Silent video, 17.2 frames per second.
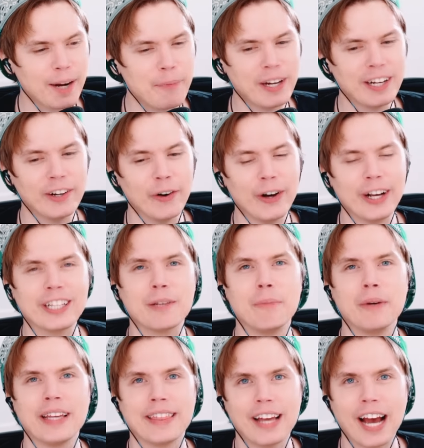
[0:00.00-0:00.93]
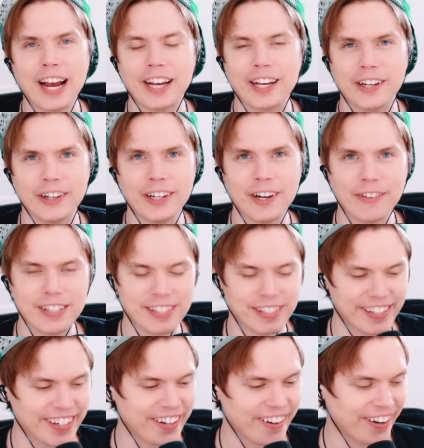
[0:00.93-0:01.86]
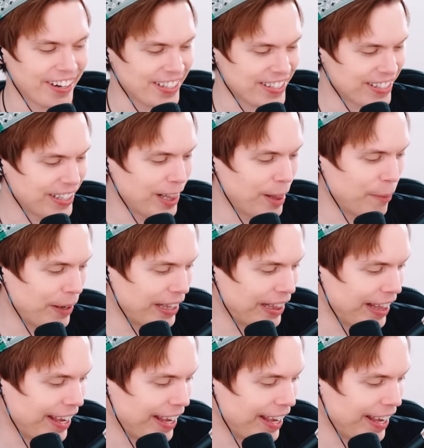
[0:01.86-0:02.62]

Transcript: Gotta be annoying to be that good of a singer and still be